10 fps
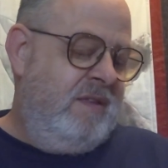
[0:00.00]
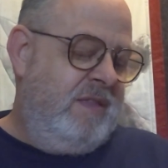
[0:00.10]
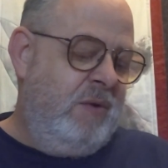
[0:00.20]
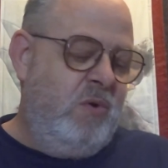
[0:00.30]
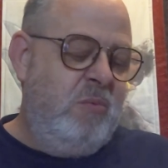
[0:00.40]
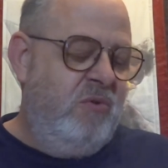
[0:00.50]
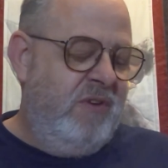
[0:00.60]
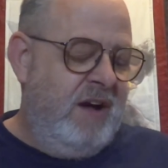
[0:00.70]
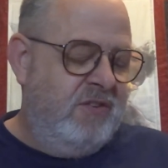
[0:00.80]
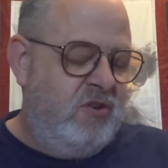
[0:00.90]
Then we move
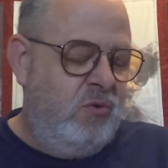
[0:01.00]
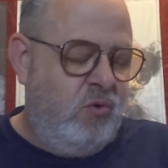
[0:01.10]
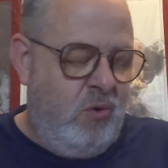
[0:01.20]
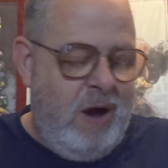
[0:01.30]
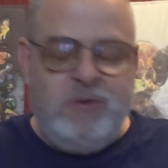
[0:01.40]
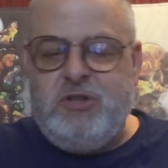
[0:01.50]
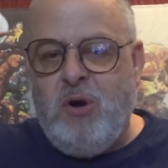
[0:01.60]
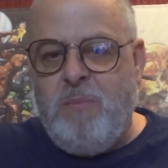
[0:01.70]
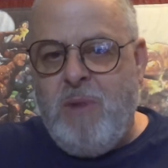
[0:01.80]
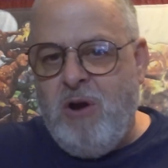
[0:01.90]
on to
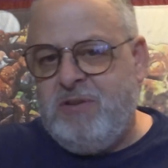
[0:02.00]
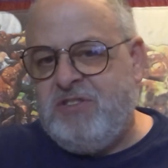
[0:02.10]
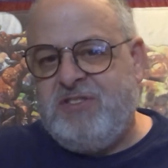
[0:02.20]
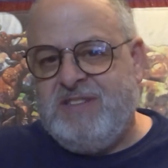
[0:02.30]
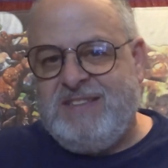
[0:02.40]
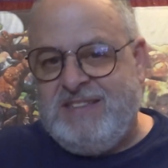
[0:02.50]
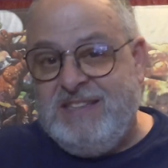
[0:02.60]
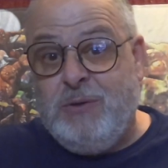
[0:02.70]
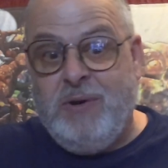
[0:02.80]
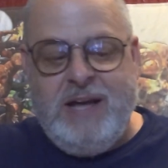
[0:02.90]
Groucho Marx
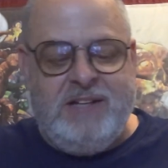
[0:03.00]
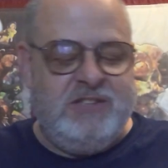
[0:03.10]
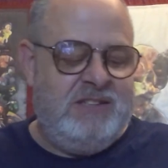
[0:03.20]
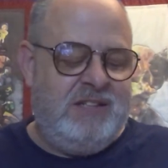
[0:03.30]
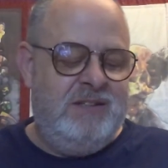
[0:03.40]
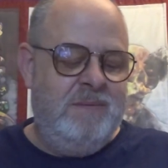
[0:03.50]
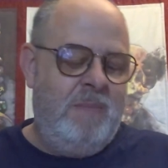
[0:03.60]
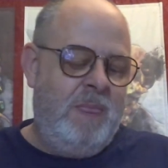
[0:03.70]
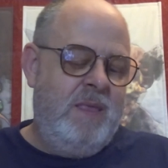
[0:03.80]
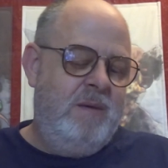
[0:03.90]
Secret Agent
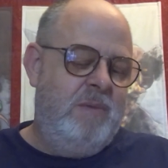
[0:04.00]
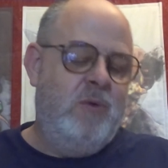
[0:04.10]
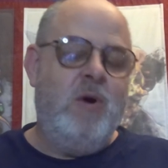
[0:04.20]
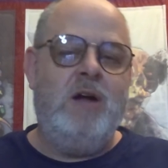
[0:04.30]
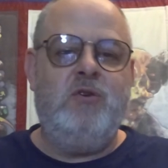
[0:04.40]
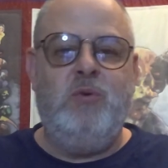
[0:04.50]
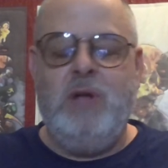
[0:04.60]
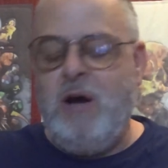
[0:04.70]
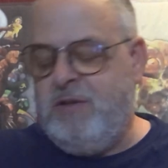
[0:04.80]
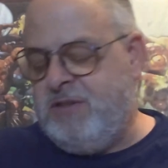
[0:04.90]
by Ron
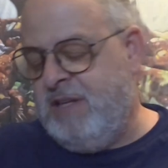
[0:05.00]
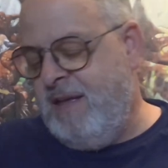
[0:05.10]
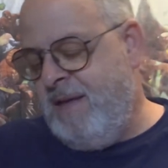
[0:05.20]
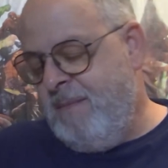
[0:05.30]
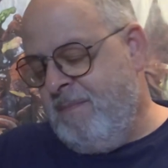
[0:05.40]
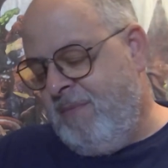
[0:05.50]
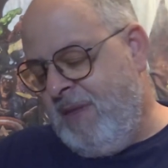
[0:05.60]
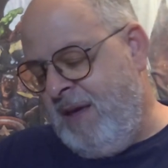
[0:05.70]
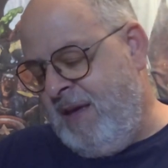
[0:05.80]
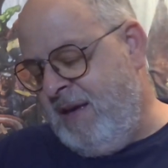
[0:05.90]
Goulart.
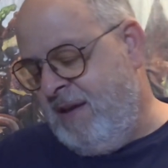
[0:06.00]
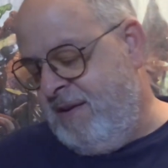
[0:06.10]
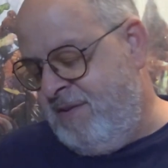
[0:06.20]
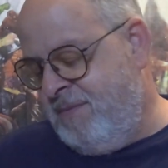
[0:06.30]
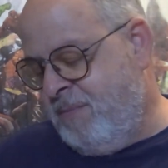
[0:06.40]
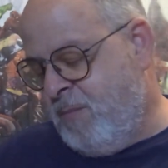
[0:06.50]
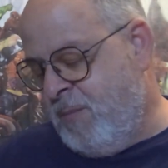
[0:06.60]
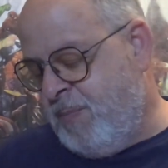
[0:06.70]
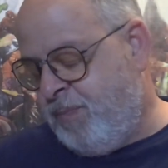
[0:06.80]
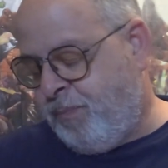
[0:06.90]
And
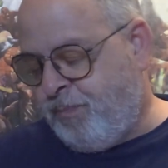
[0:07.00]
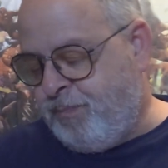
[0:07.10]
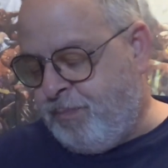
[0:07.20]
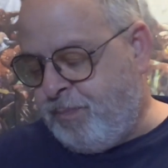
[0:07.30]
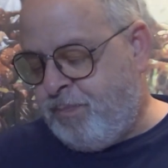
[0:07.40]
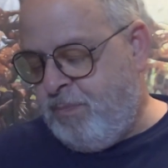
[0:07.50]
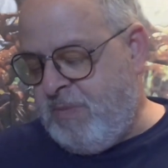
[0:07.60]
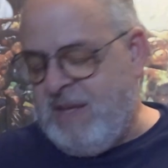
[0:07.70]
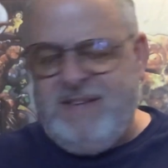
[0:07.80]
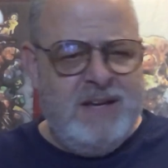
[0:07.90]

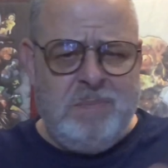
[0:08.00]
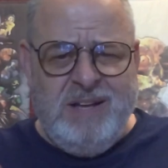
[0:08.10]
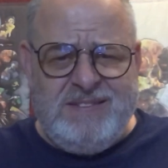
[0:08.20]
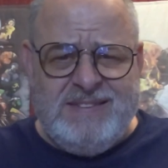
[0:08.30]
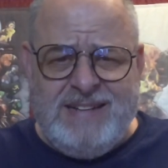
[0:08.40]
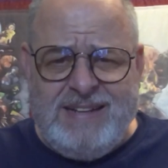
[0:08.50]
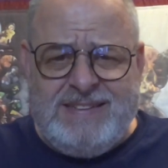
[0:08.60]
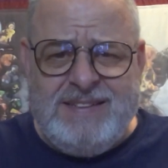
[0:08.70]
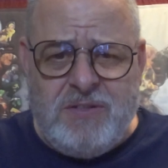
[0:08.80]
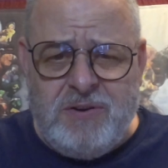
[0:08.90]
it takes place in
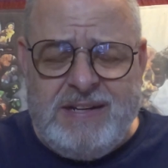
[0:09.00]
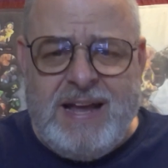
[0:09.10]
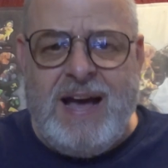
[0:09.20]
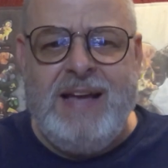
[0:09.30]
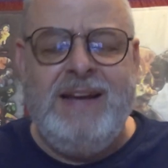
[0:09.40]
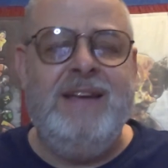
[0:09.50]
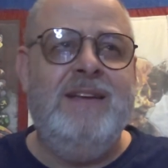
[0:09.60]
1939.